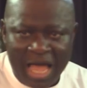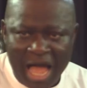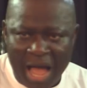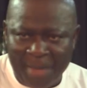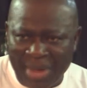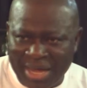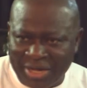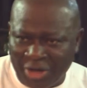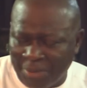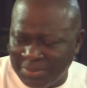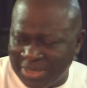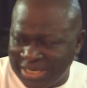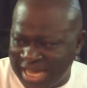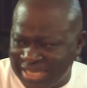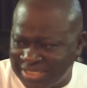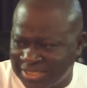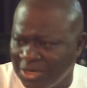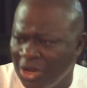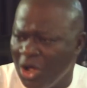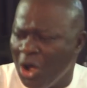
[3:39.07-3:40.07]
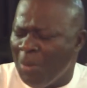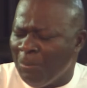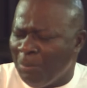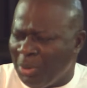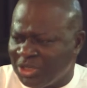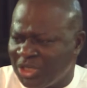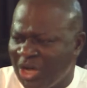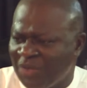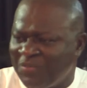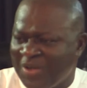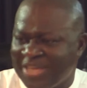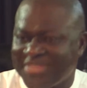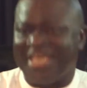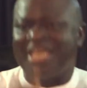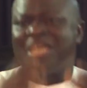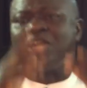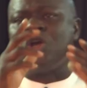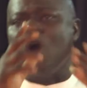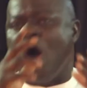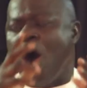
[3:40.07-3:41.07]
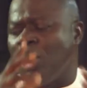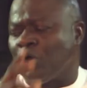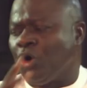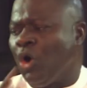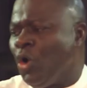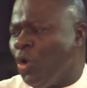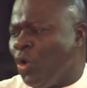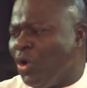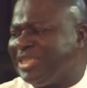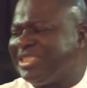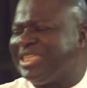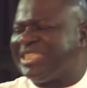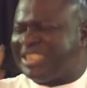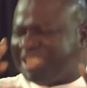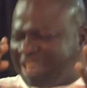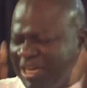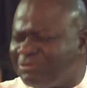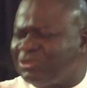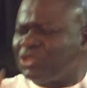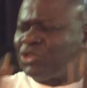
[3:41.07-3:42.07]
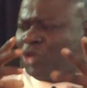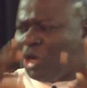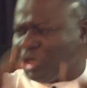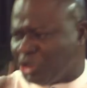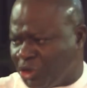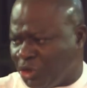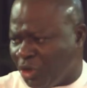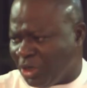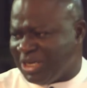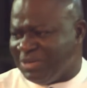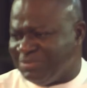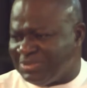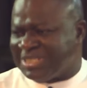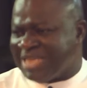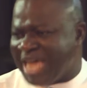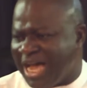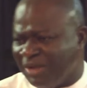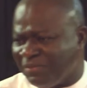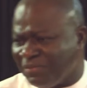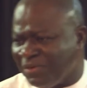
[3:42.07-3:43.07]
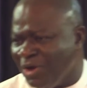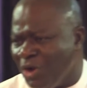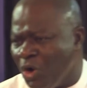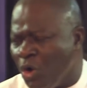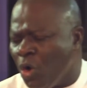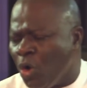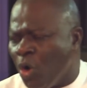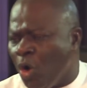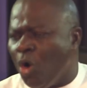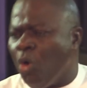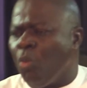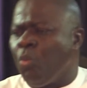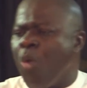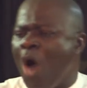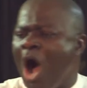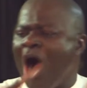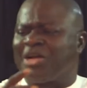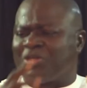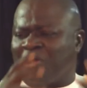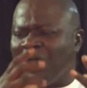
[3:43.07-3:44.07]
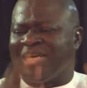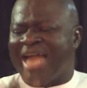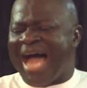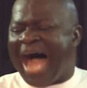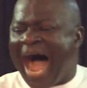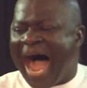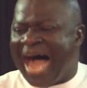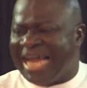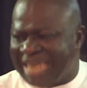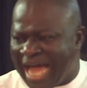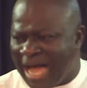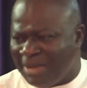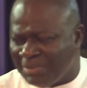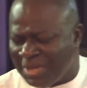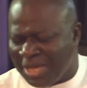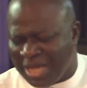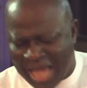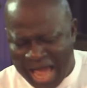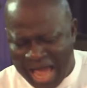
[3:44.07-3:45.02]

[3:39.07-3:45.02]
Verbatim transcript: Am I communicating? Put your faith in God who is the chief surgeon himself, who worked on Adam.